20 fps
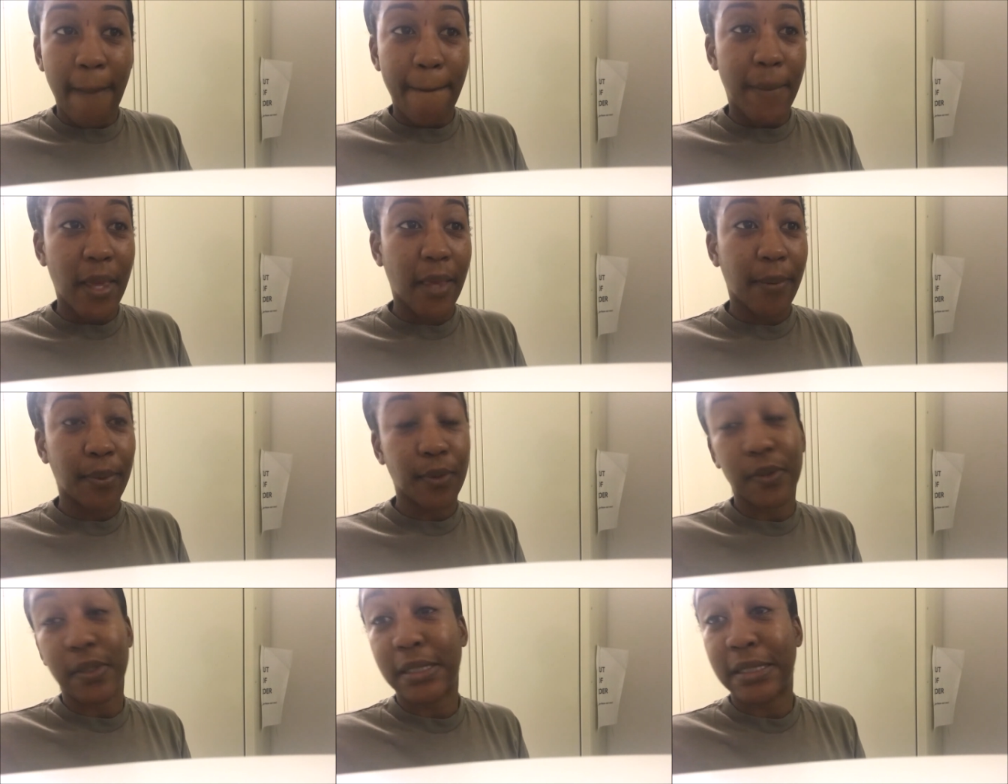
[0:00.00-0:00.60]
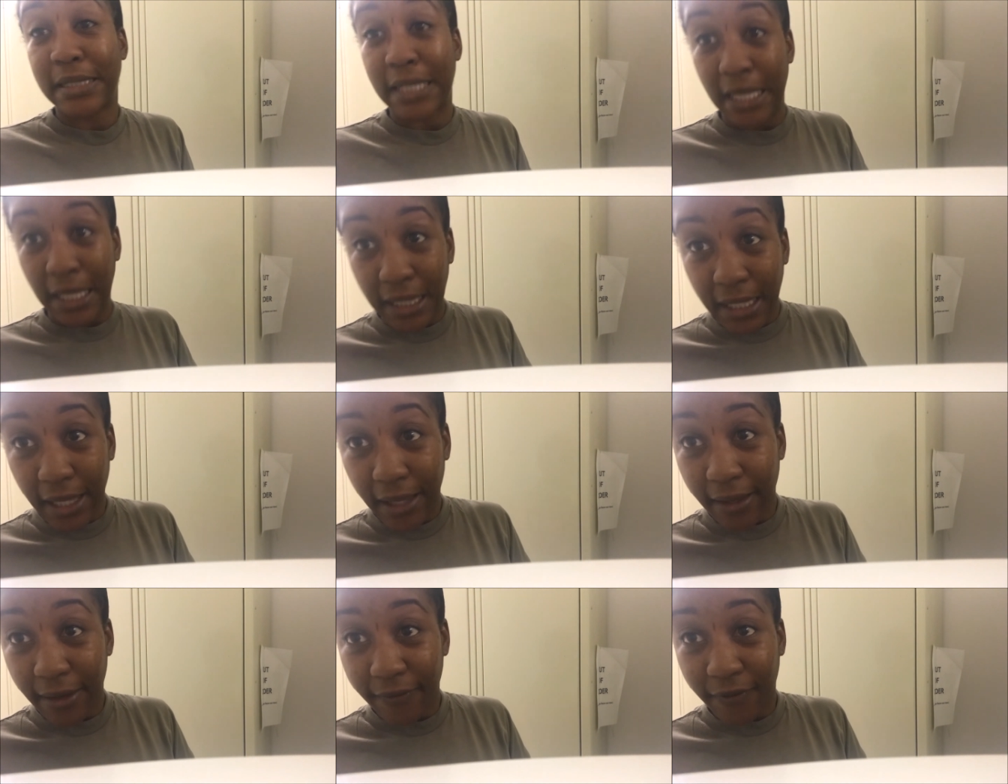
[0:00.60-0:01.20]
people
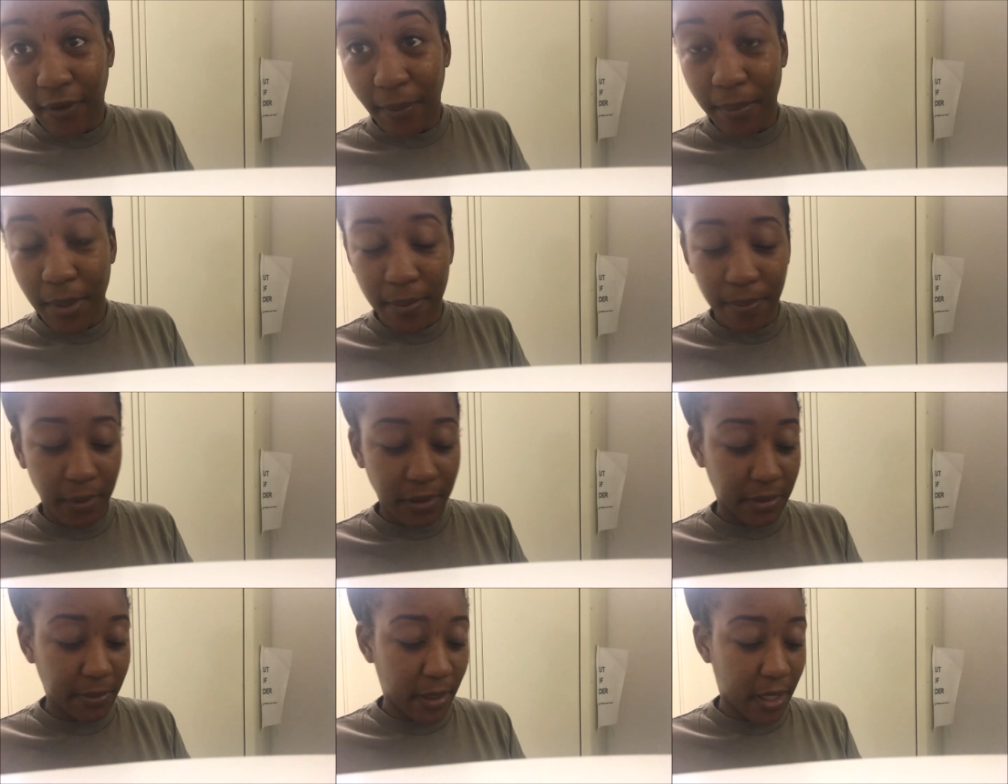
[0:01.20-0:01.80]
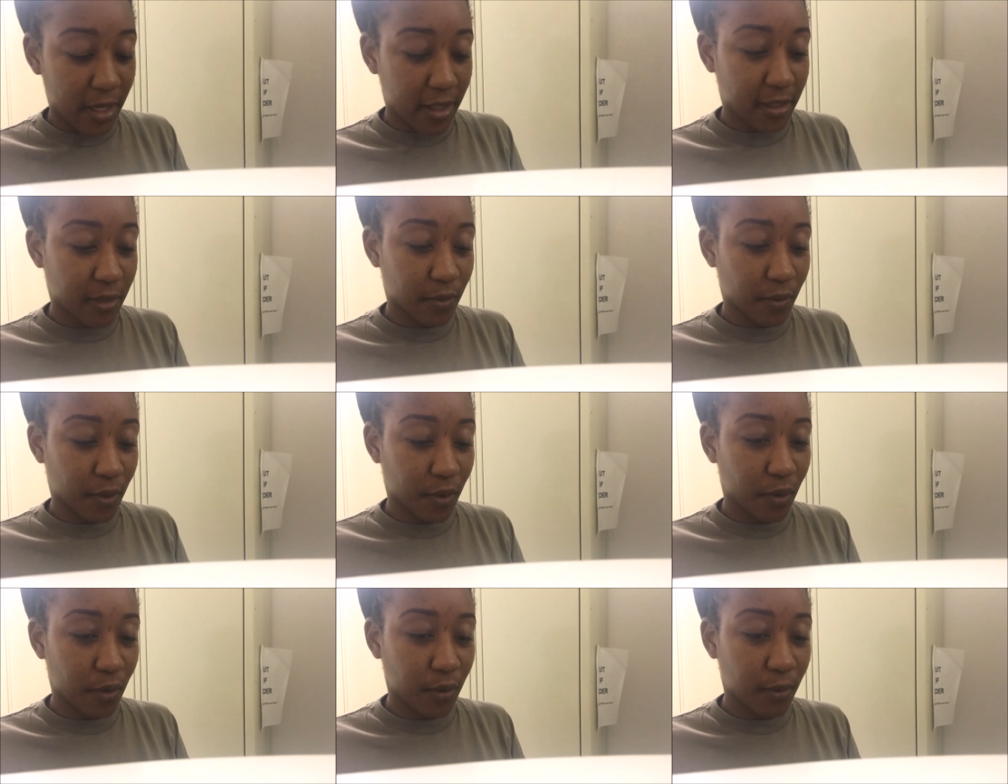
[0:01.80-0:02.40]
stealing from people's barracks
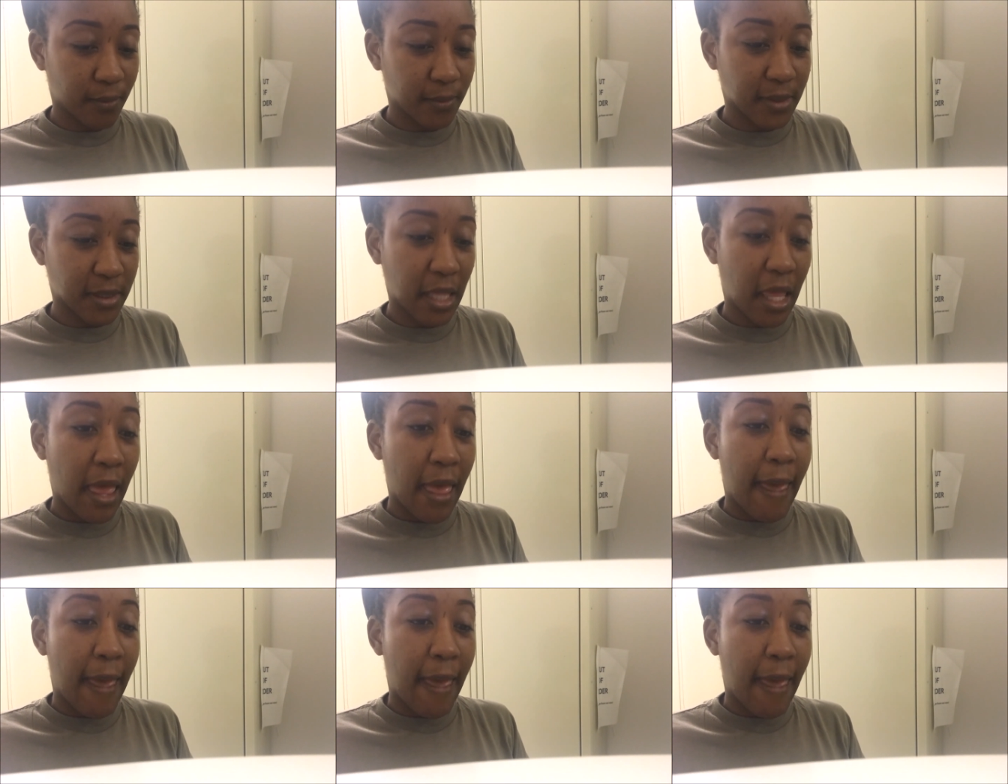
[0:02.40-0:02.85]
rooms,